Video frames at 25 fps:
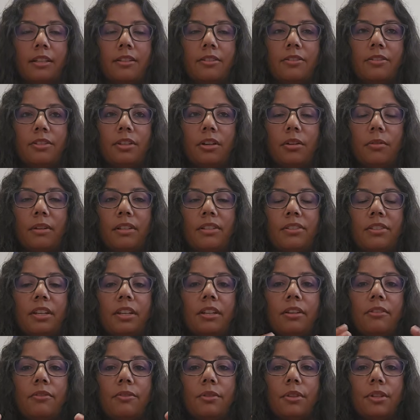So instead
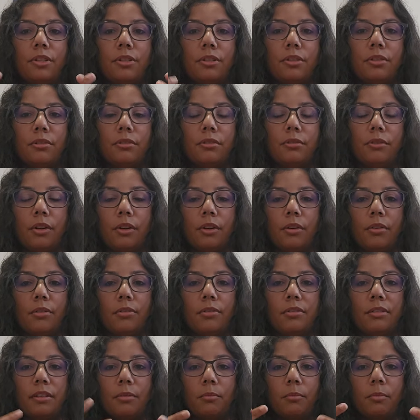of doing two
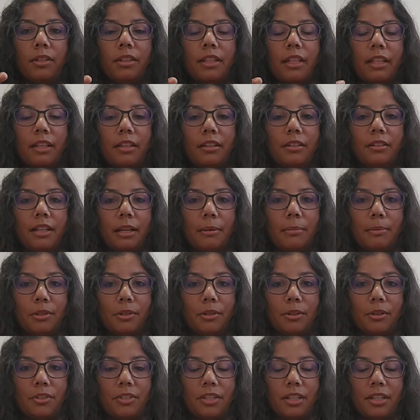rows with double
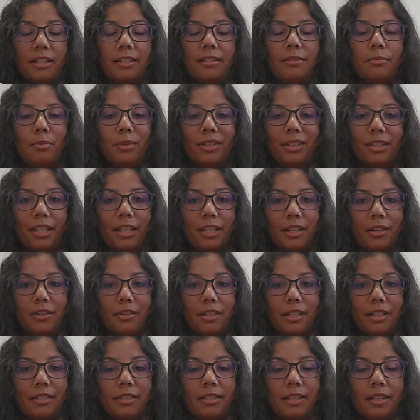crochets with
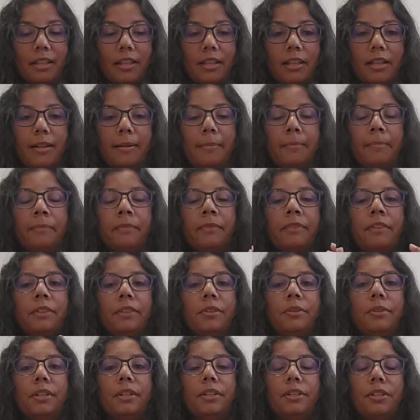increasing,
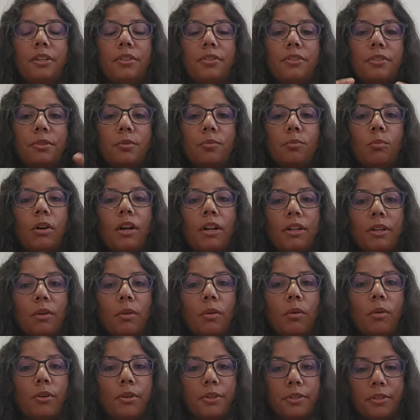you can just do one
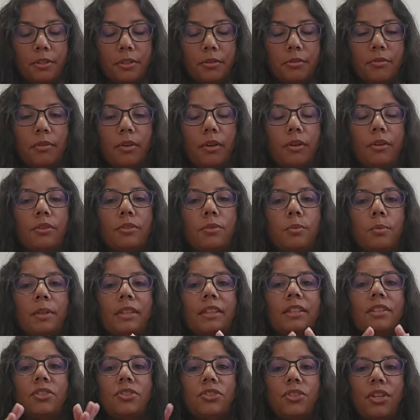or two rows with
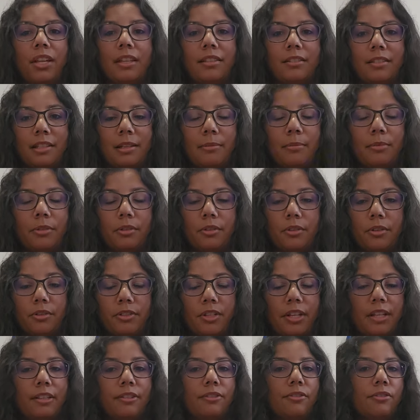just double
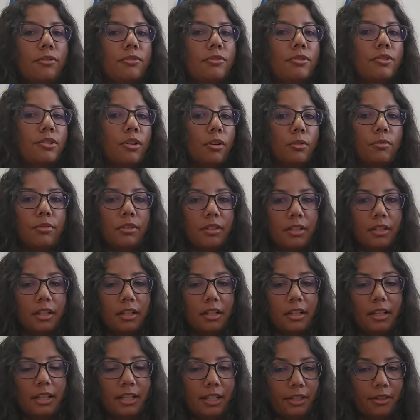crochets. So don't
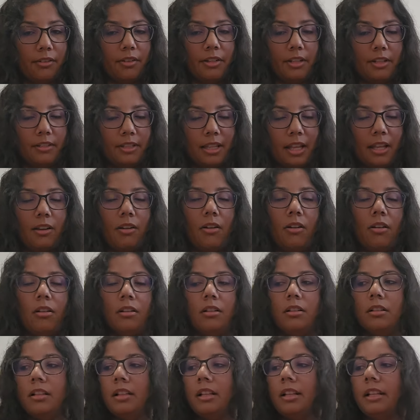increase at
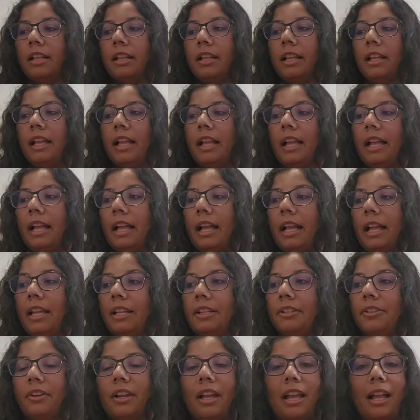all and
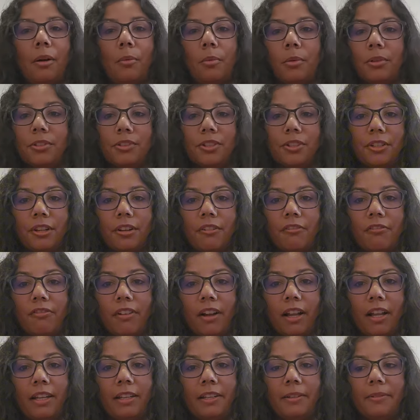your hat will turn out
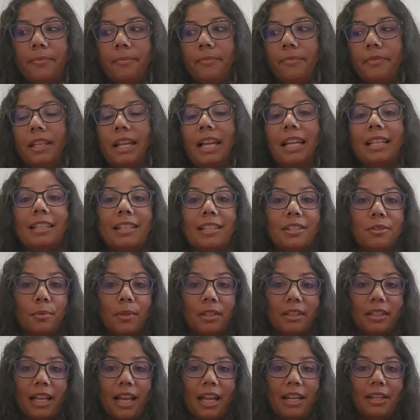fine. At least
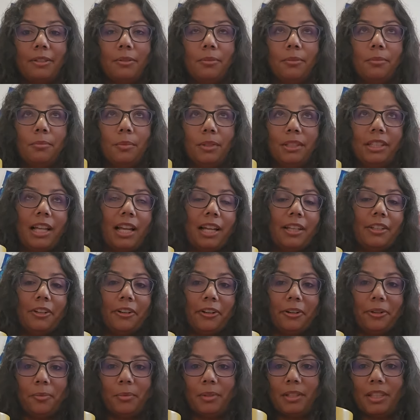with that
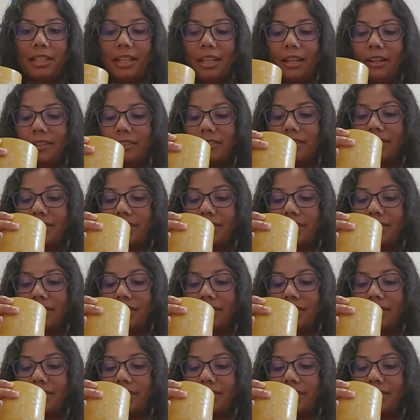yarn, with the Karen